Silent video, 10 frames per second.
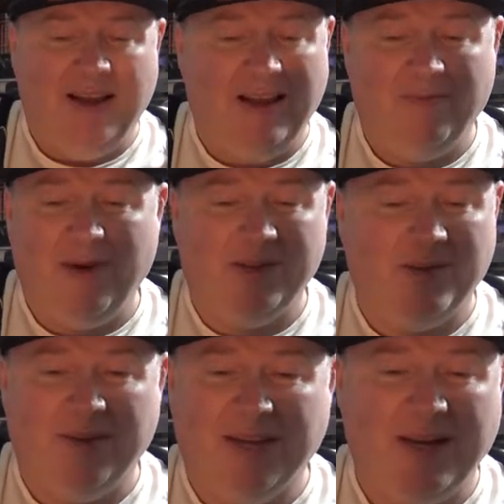And what's
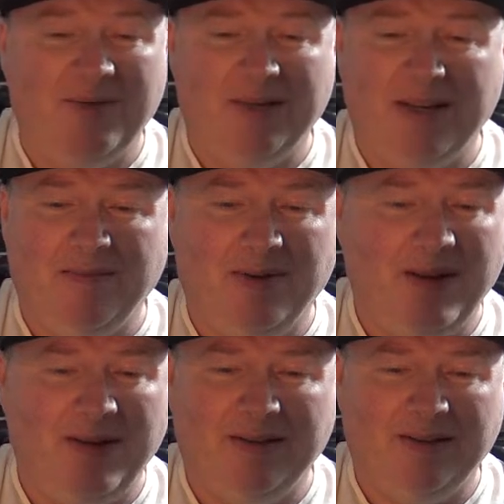called Accounting
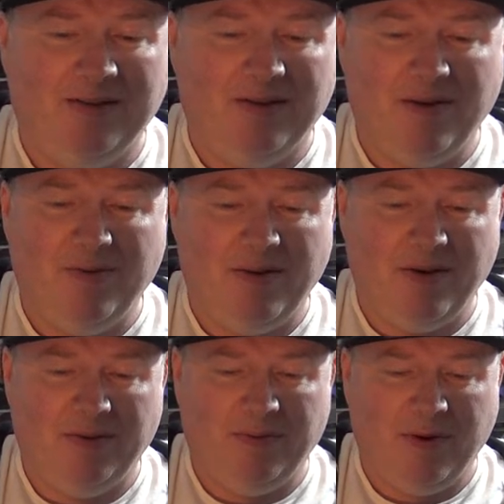Plus, God
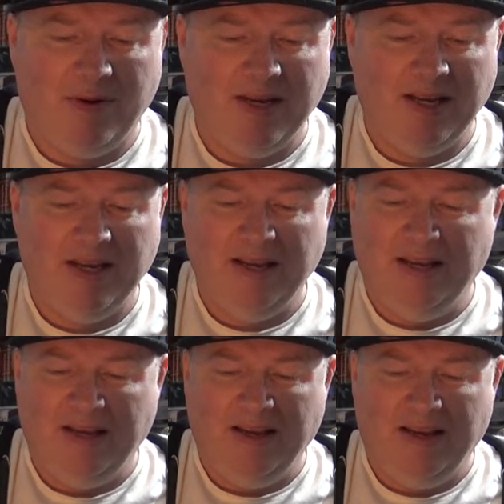knows why.
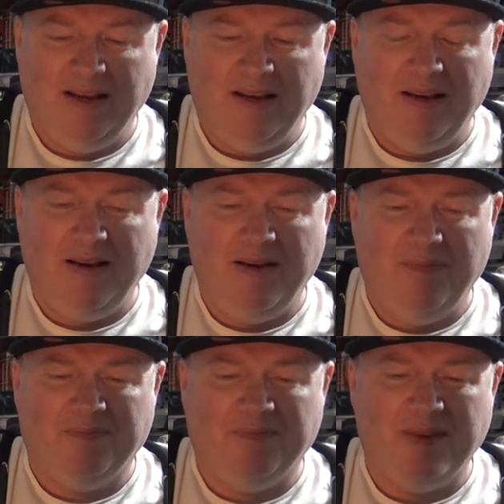
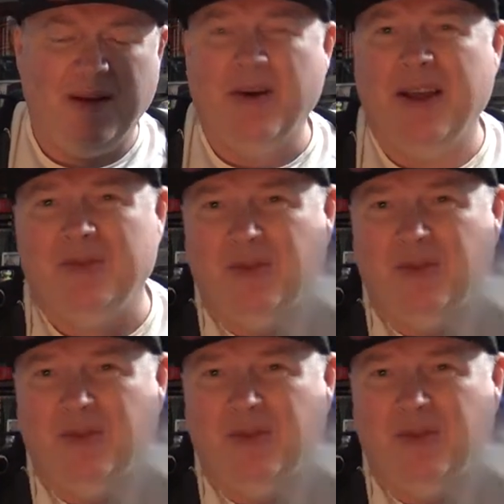I'm going to have to